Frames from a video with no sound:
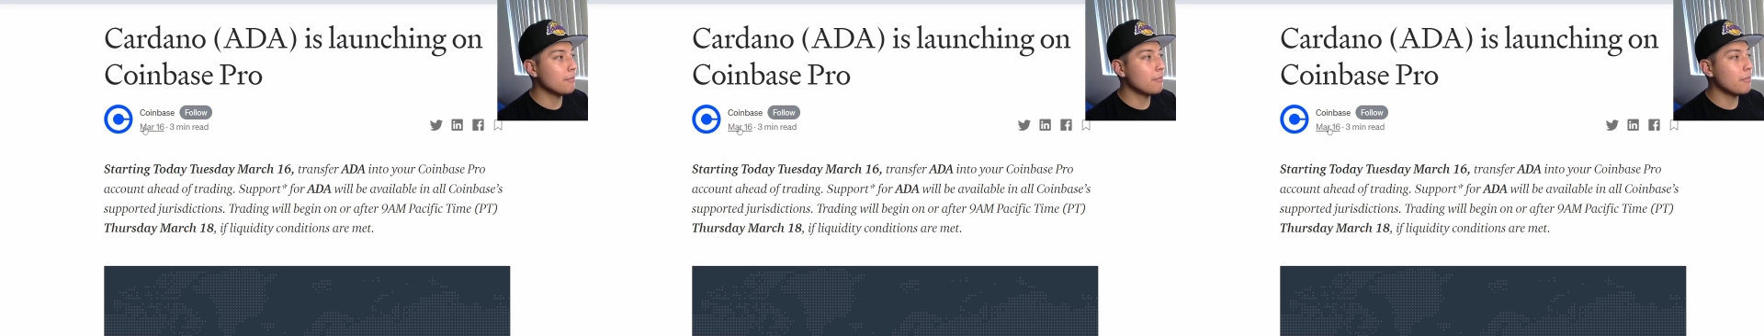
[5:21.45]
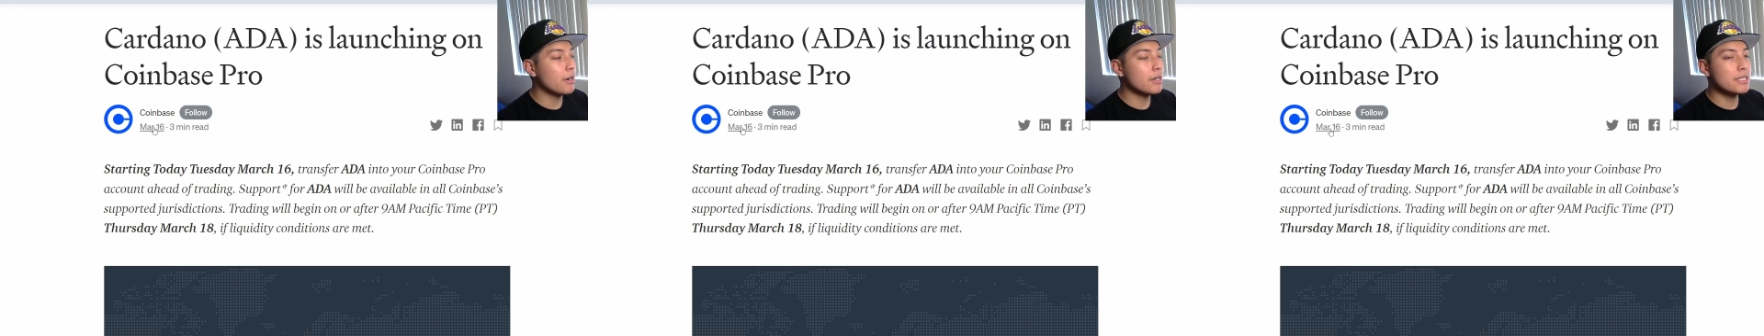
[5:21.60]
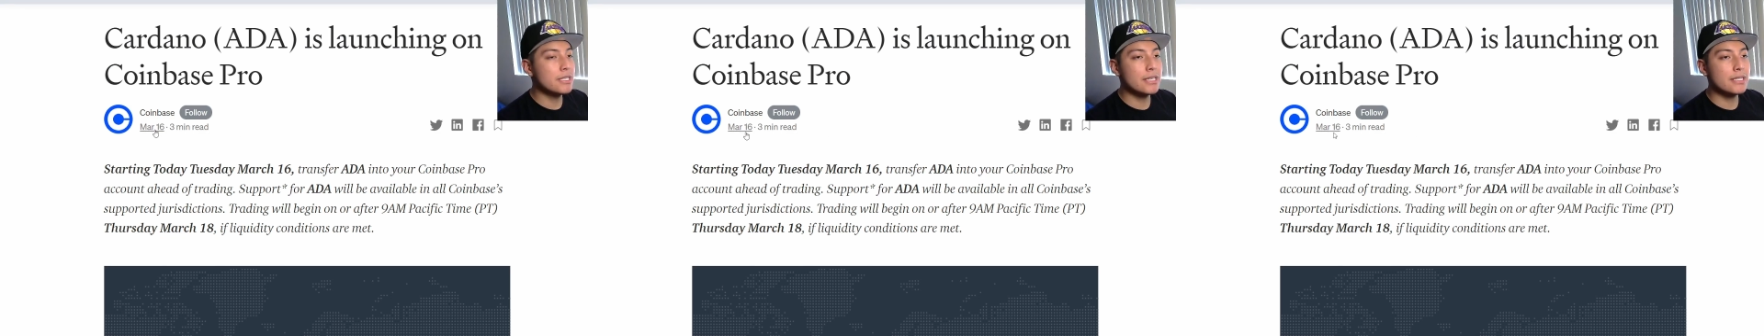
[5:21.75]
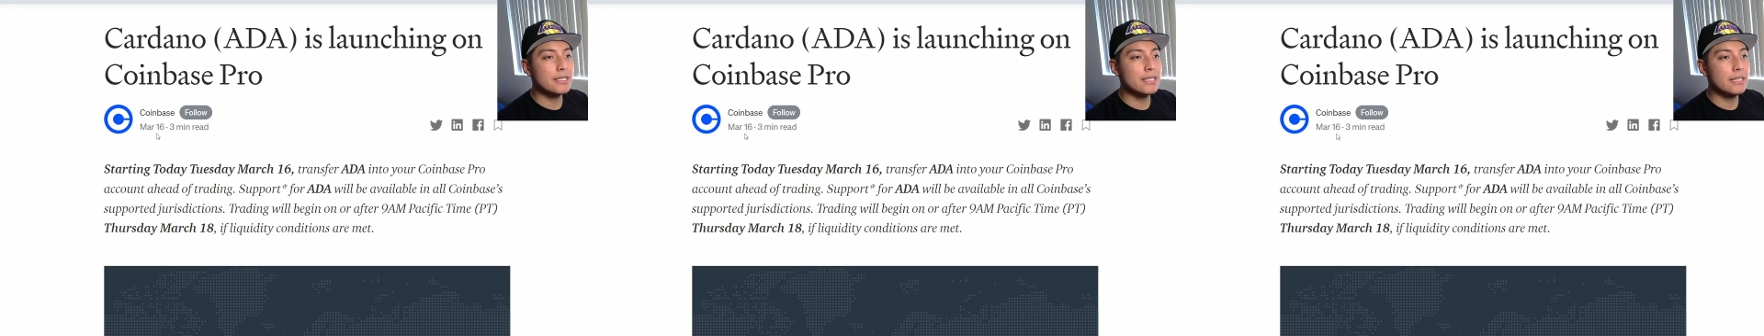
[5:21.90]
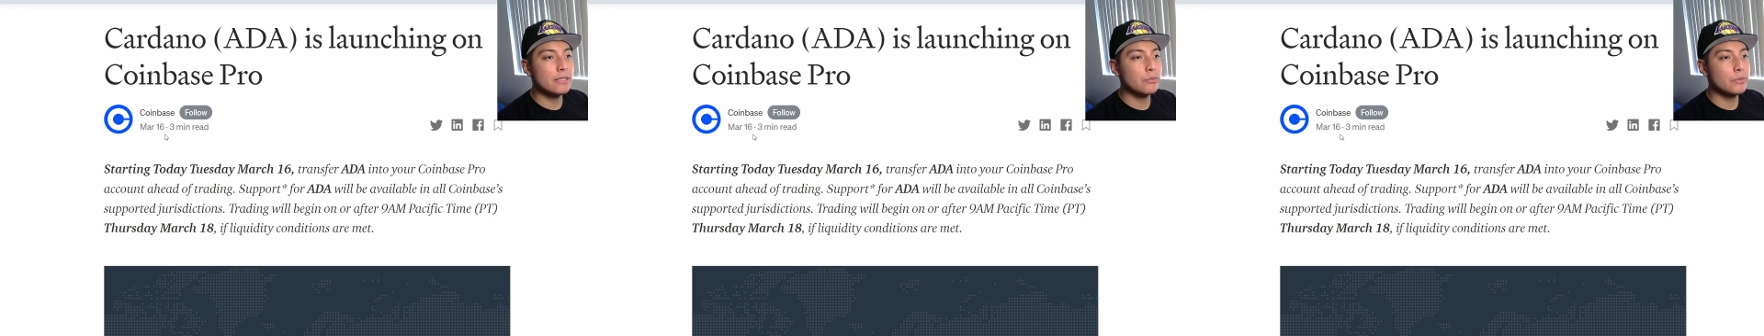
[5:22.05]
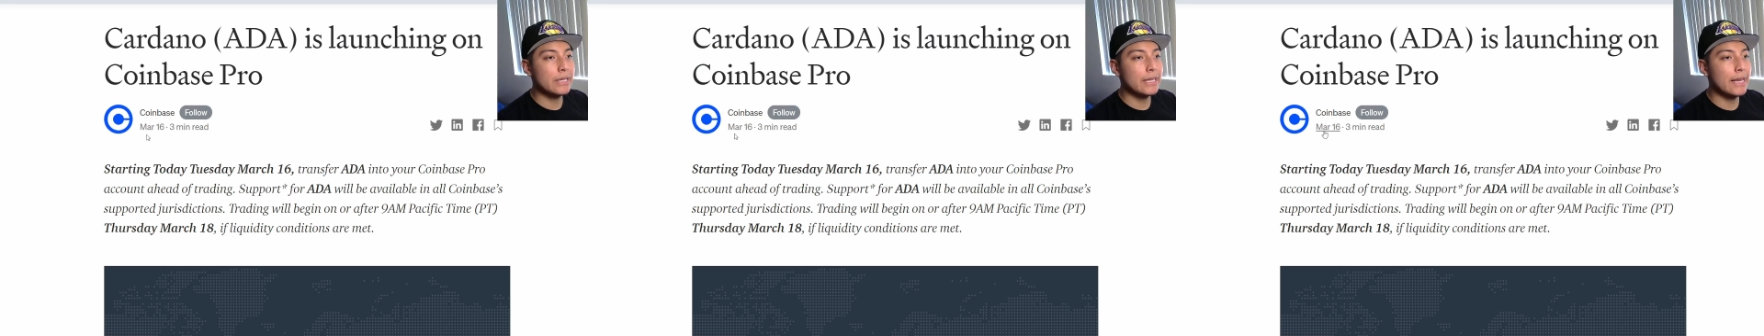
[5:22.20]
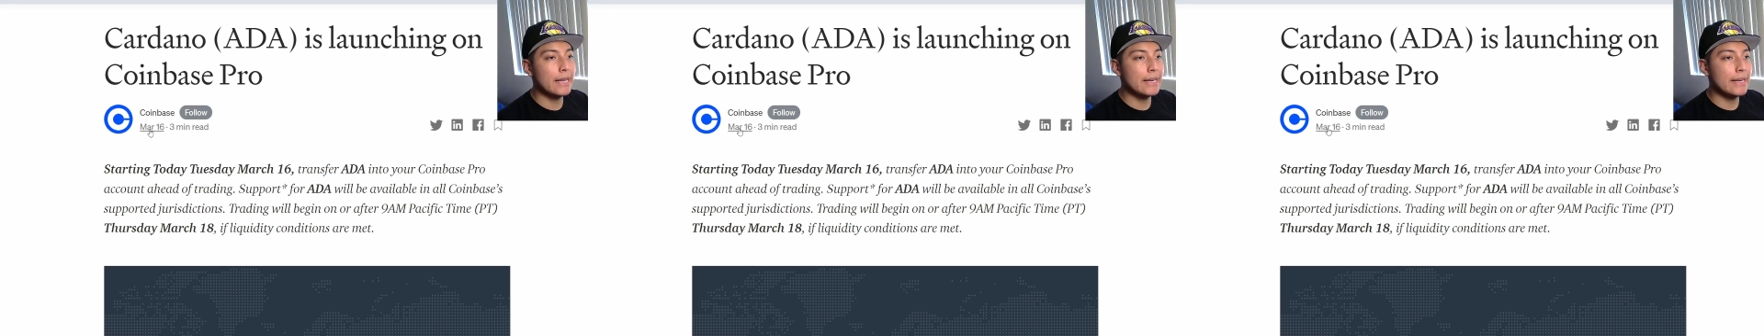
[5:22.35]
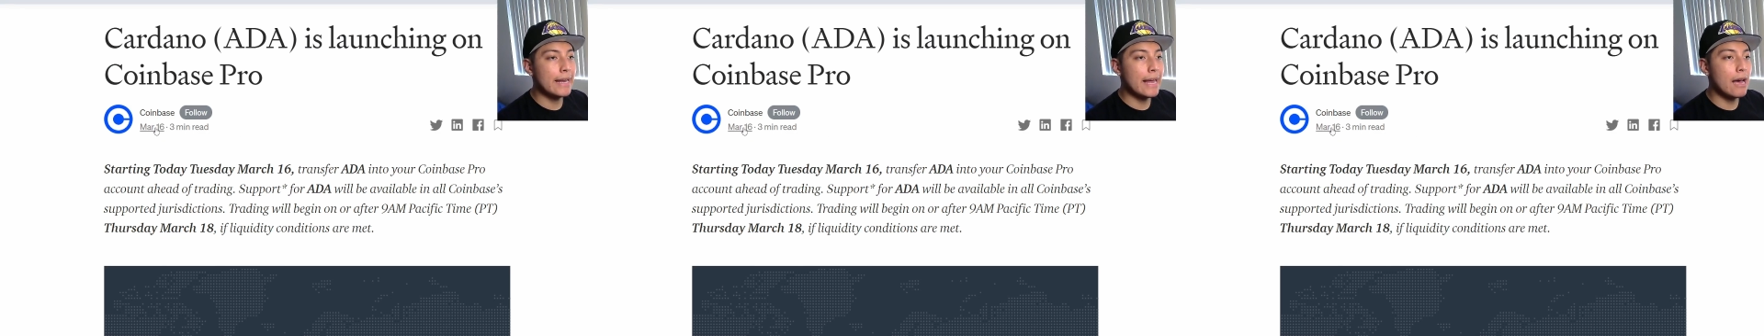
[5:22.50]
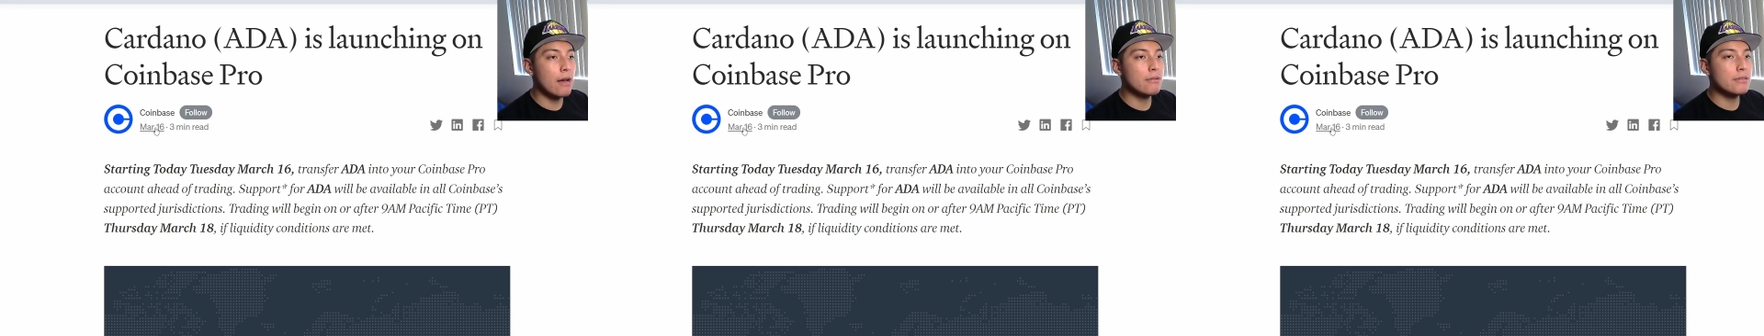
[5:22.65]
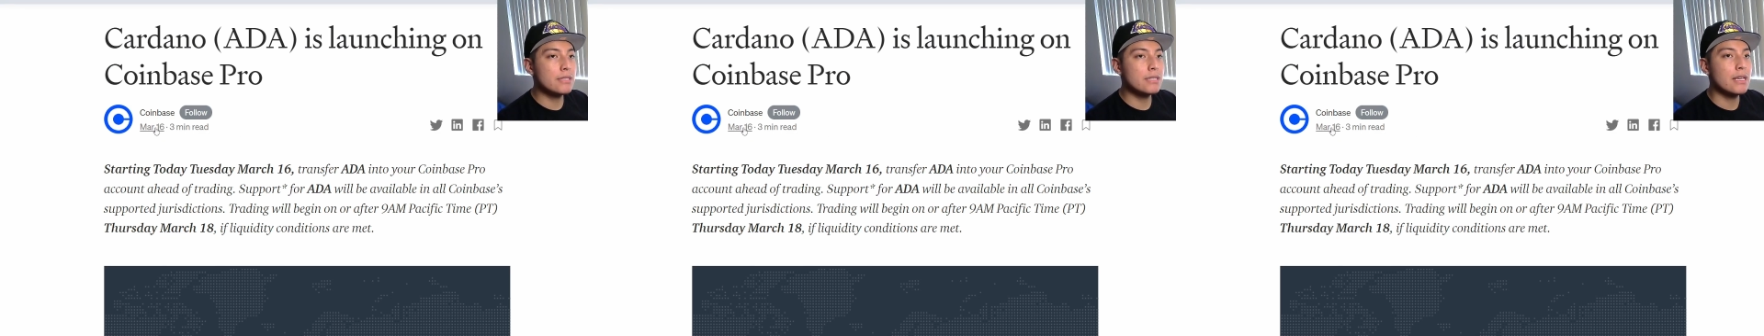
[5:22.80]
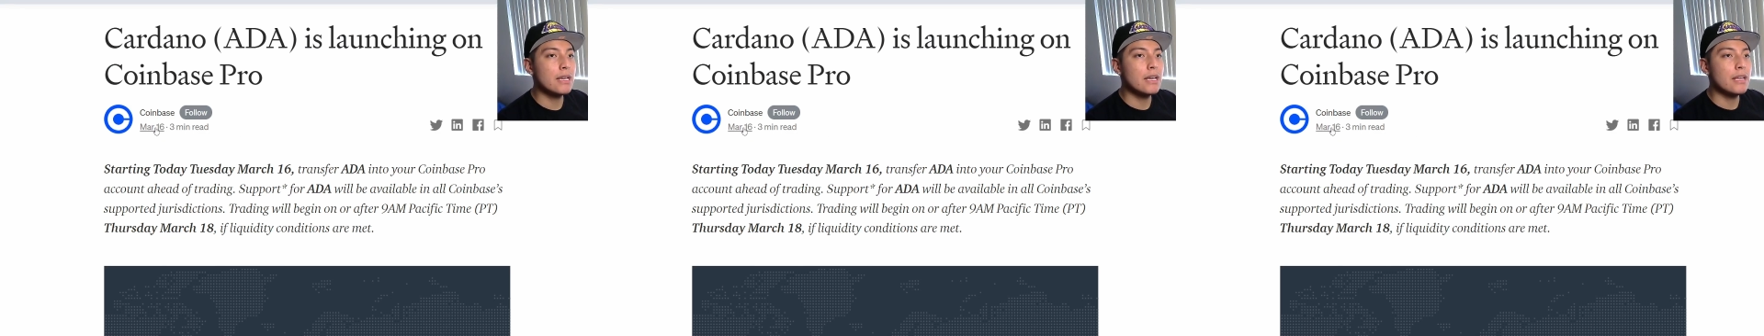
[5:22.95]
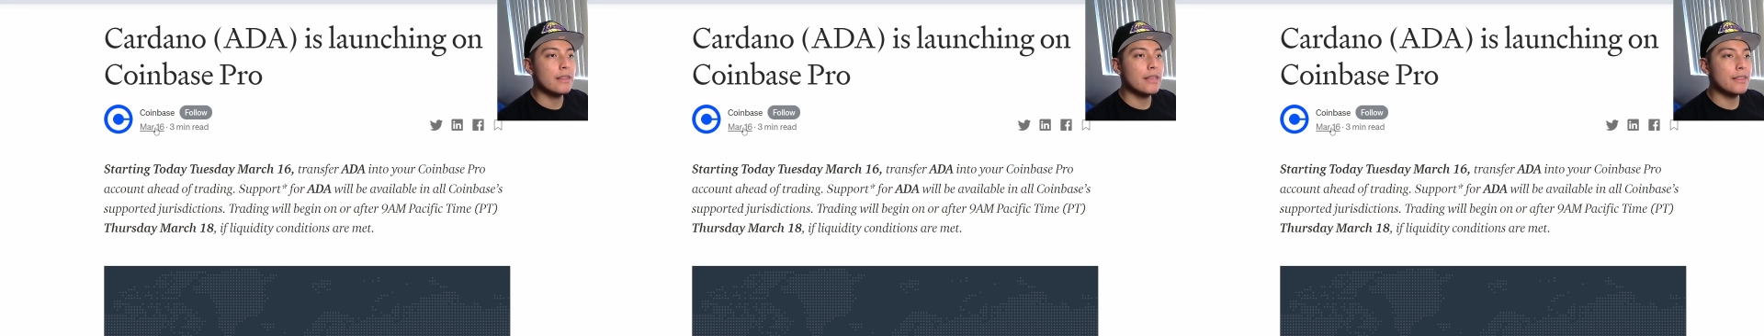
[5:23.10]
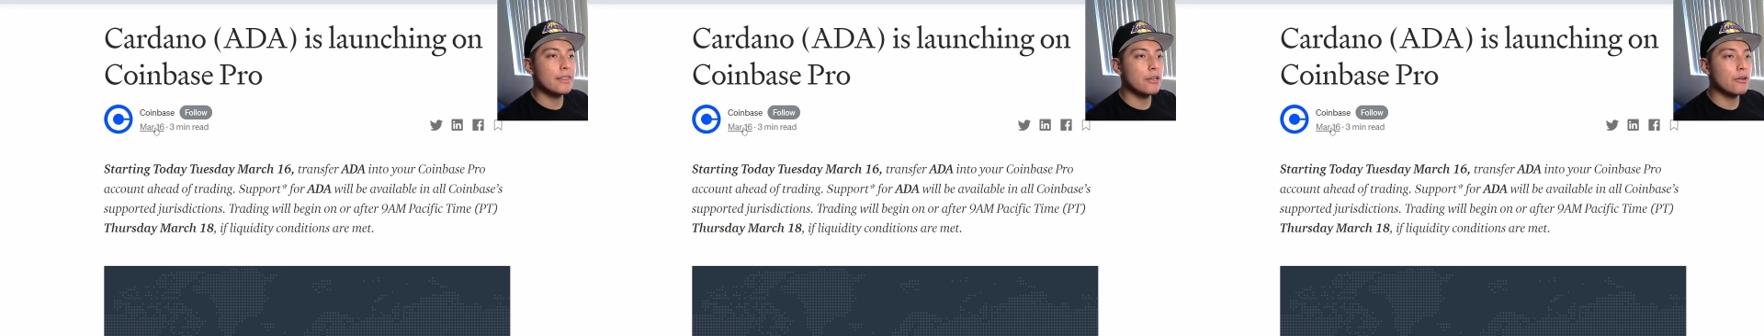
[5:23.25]
March 16 is when they announced
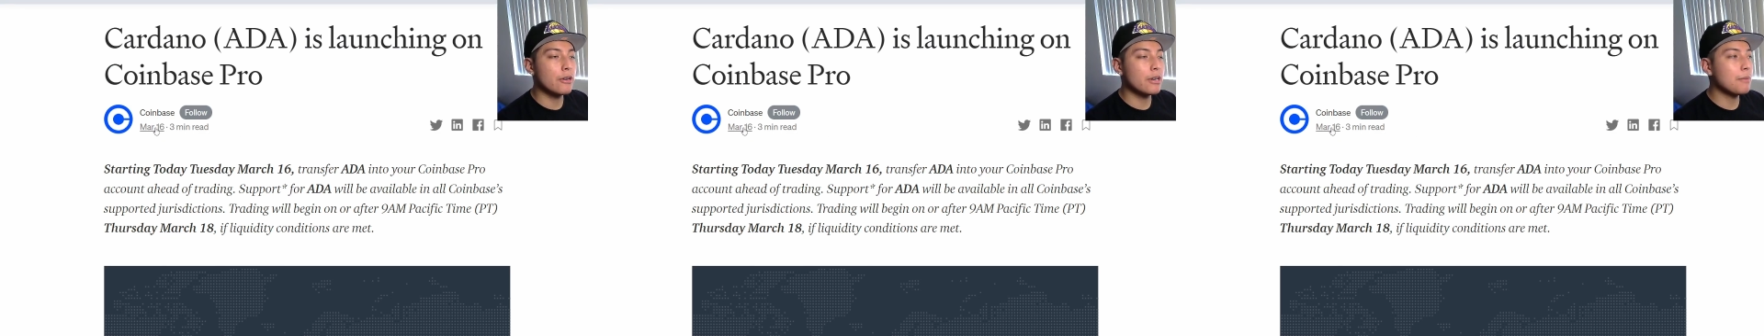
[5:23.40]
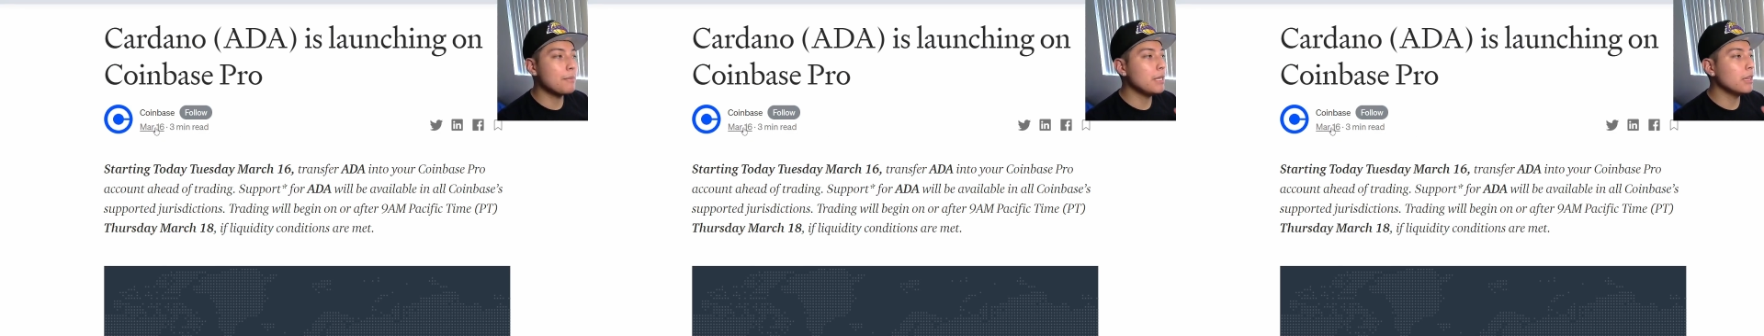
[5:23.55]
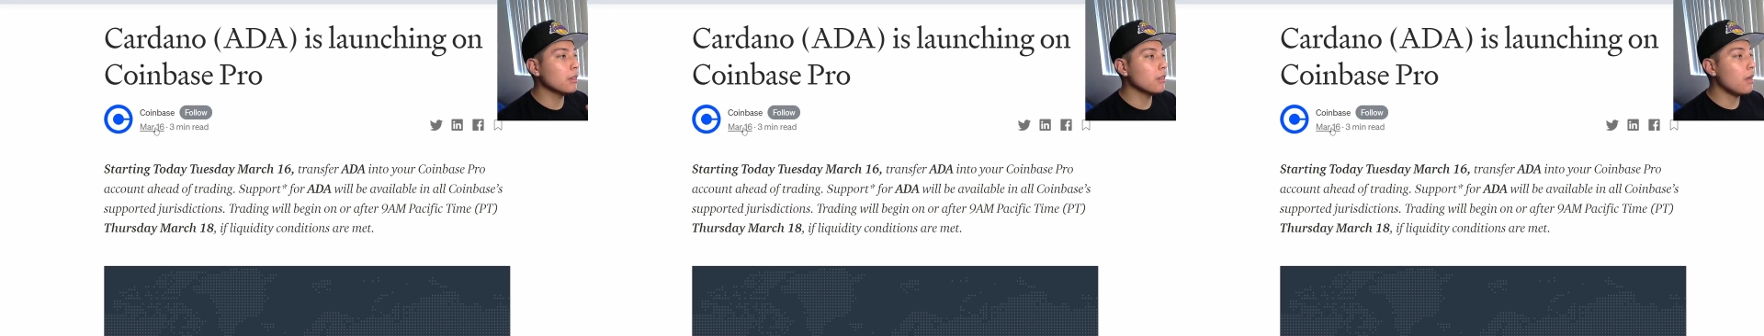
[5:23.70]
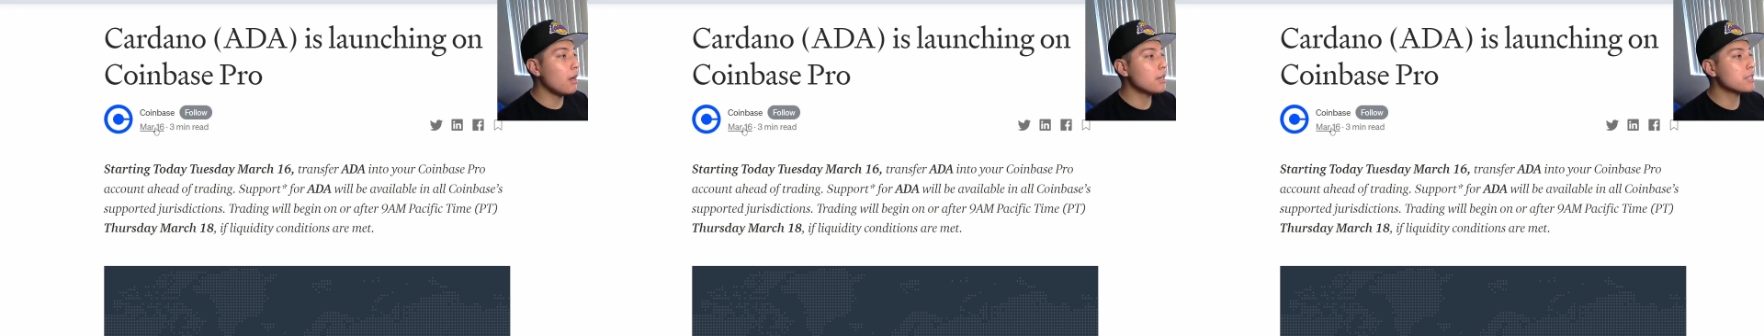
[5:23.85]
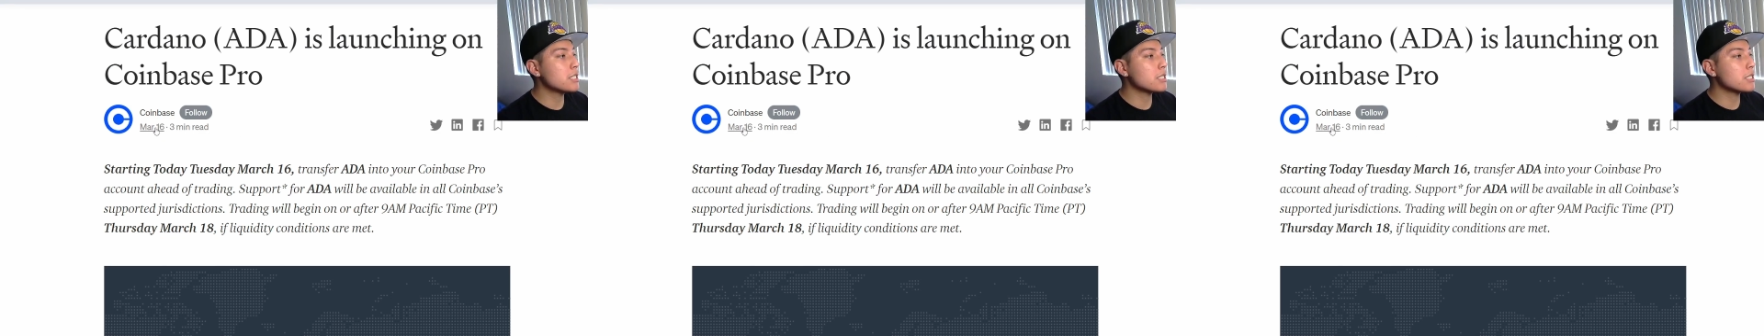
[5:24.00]
that they're going to be launching